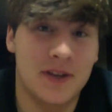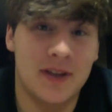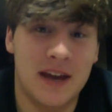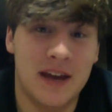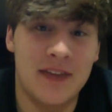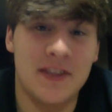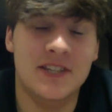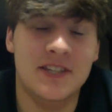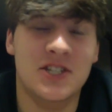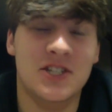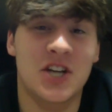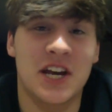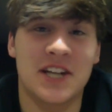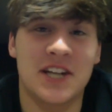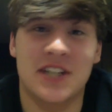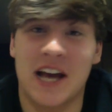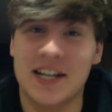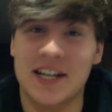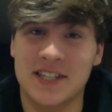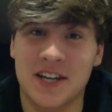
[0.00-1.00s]
And this
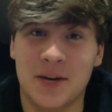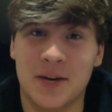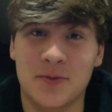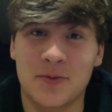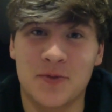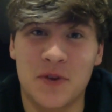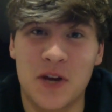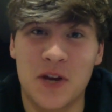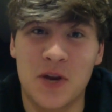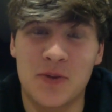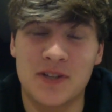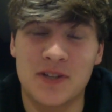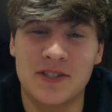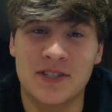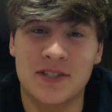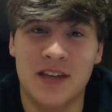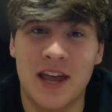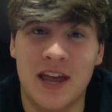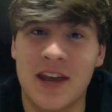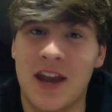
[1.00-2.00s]
change has to come from
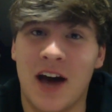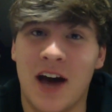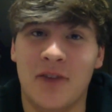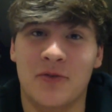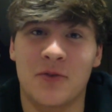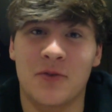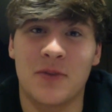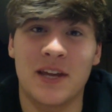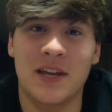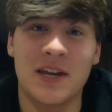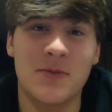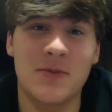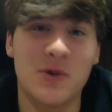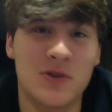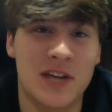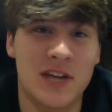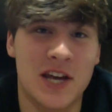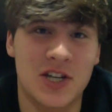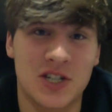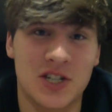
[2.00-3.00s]
humans and not from any
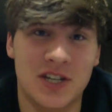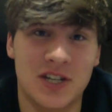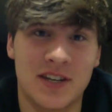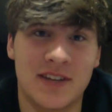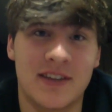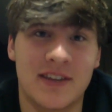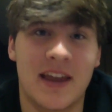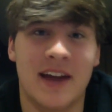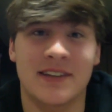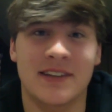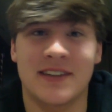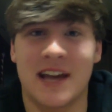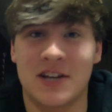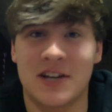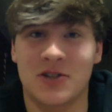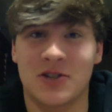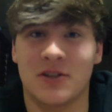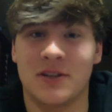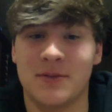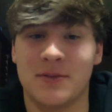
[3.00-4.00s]
mutation that has
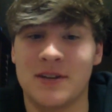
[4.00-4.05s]
naturally been